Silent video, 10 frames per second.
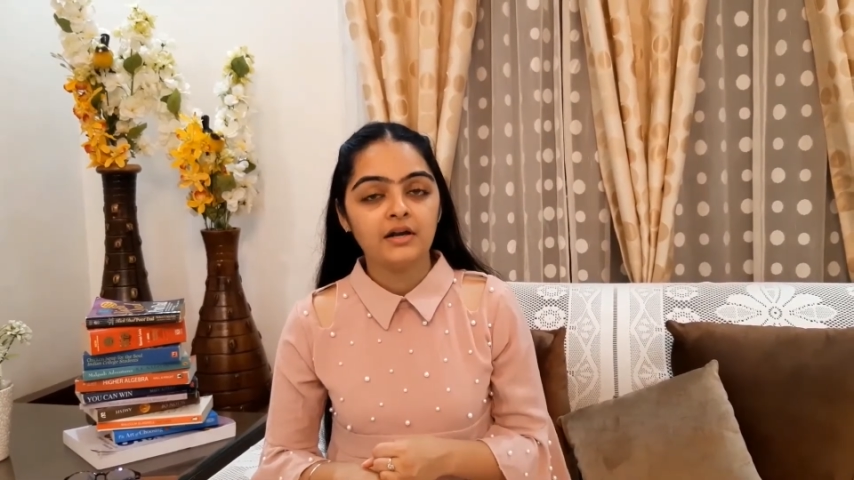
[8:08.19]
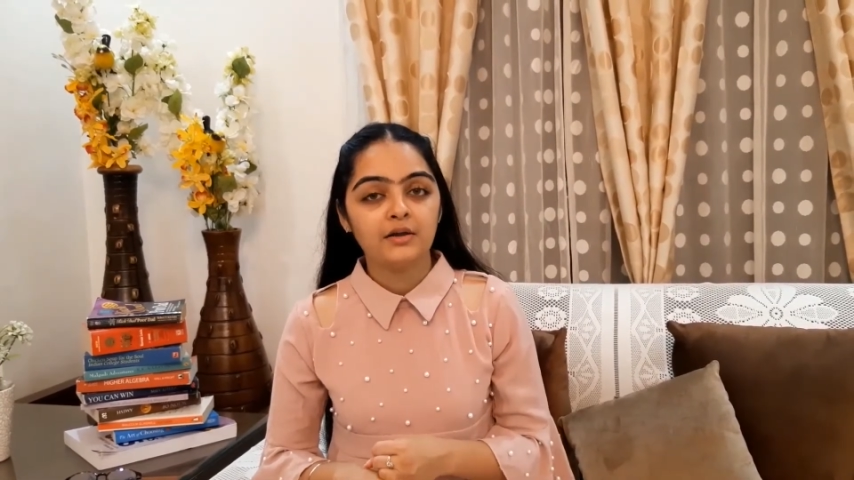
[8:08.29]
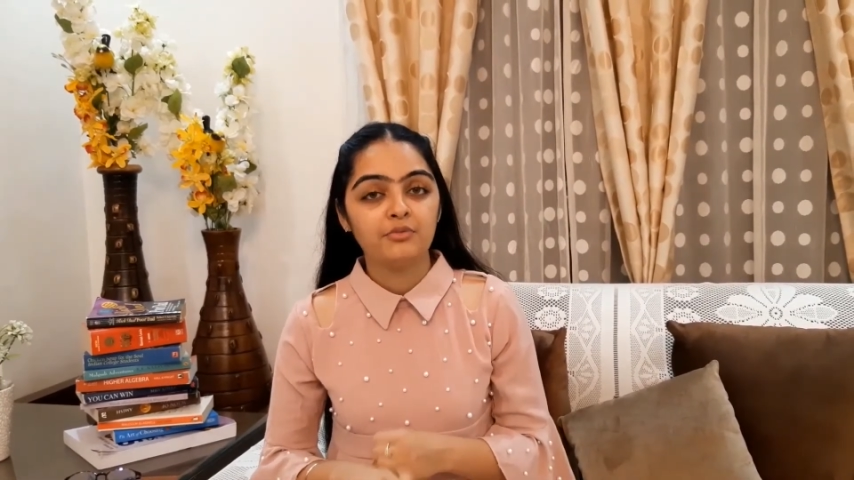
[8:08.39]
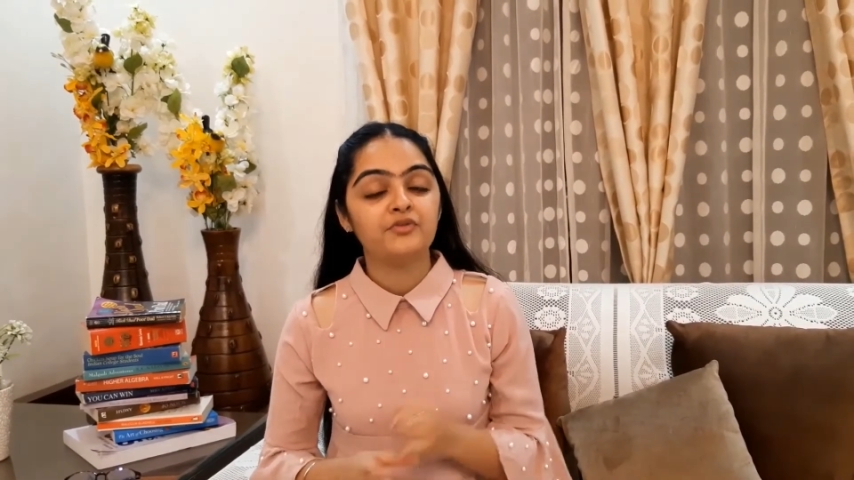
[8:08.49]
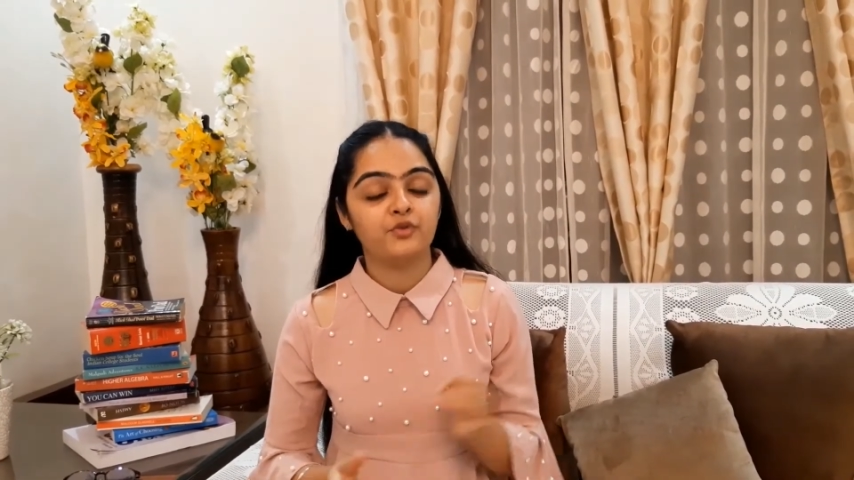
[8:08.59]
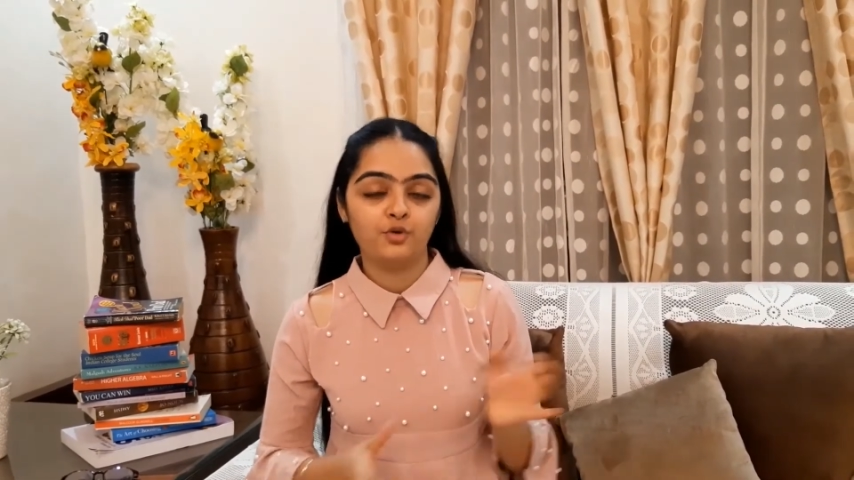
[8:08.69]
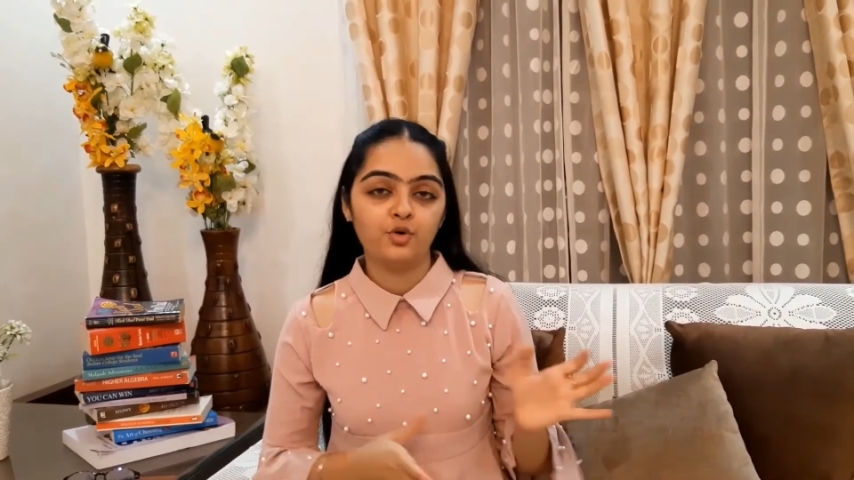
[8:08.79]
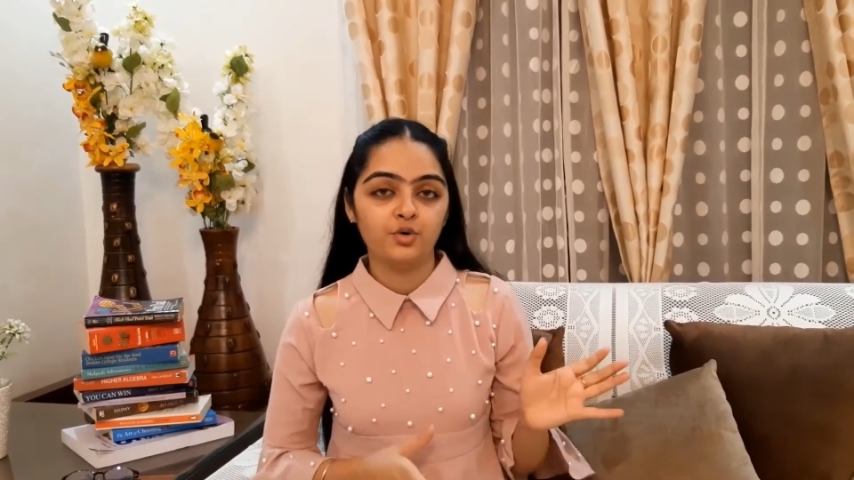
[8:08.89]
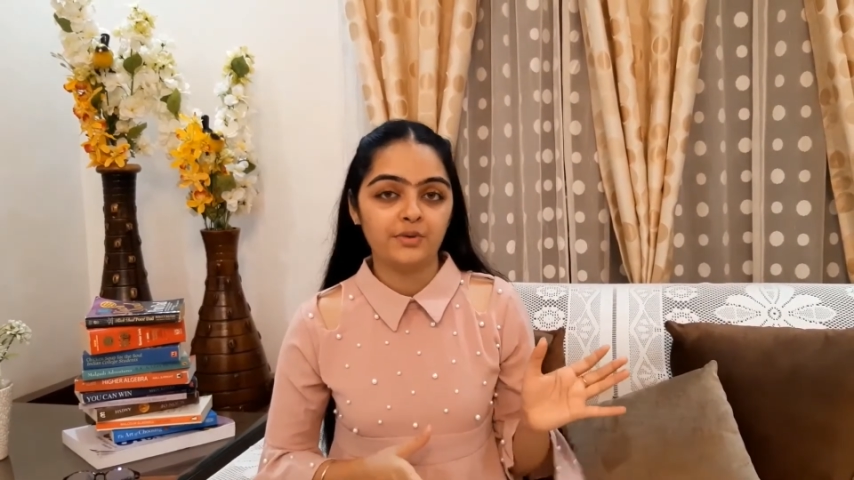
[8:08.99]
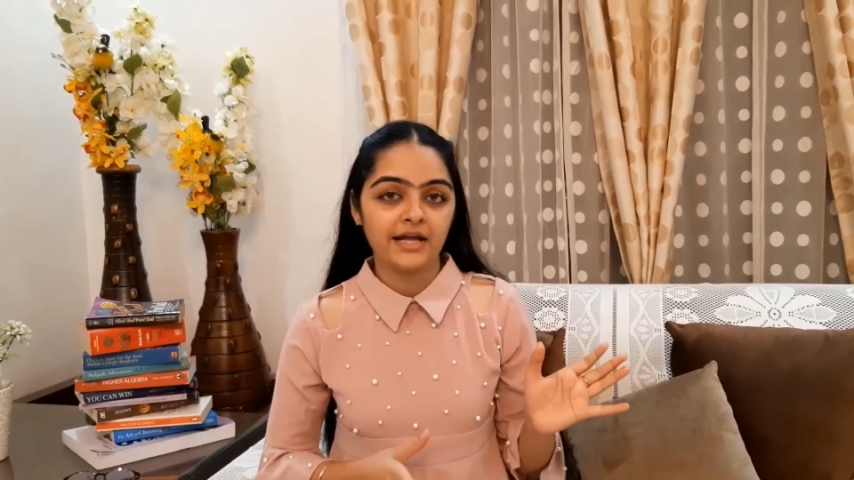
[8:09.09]
before
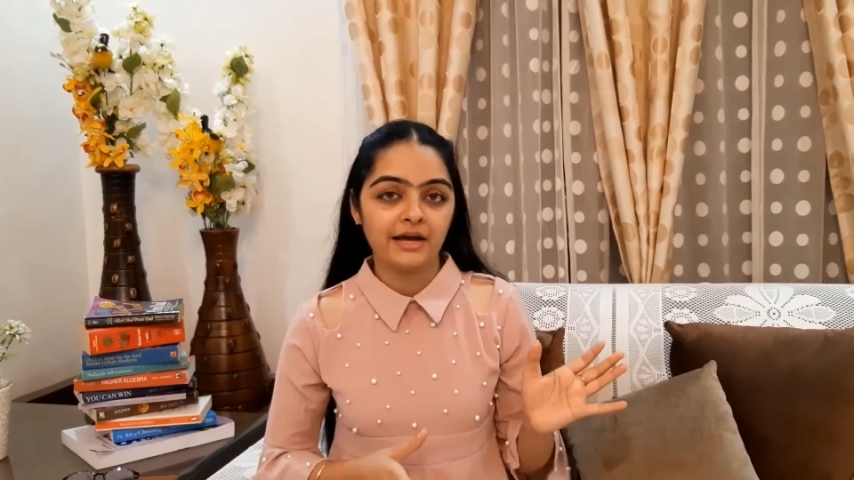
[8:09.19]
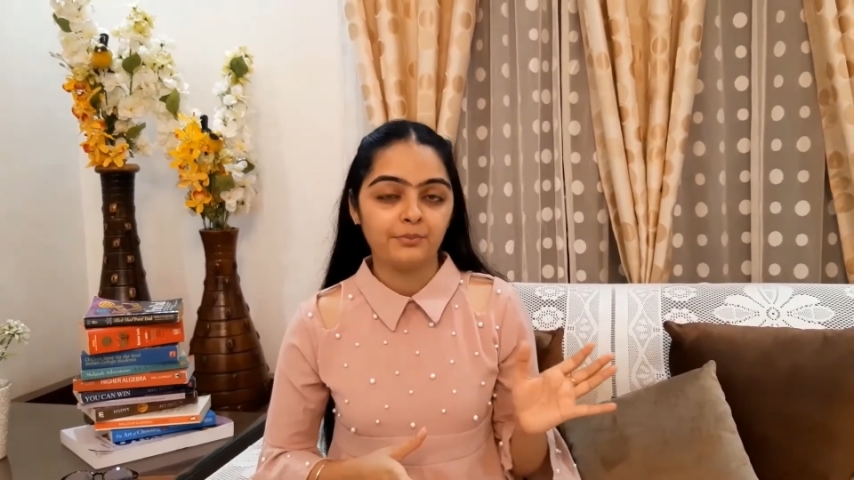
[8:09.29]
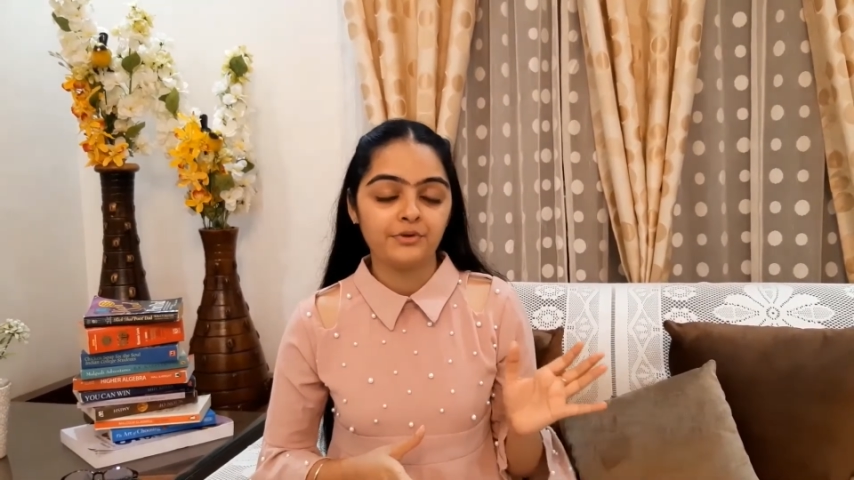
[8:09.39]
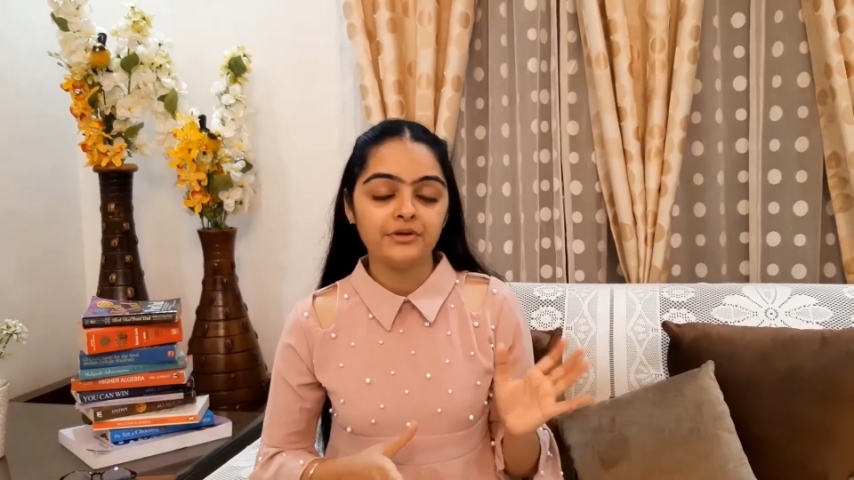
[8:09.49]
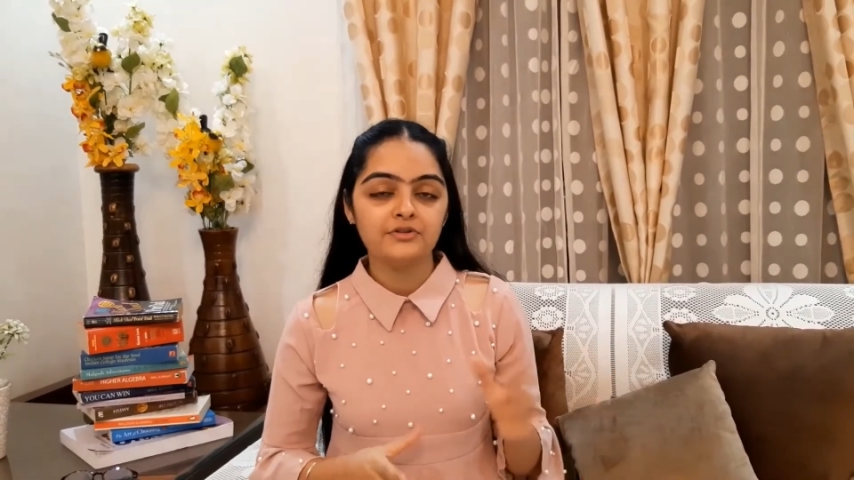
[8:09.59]
COVID happened.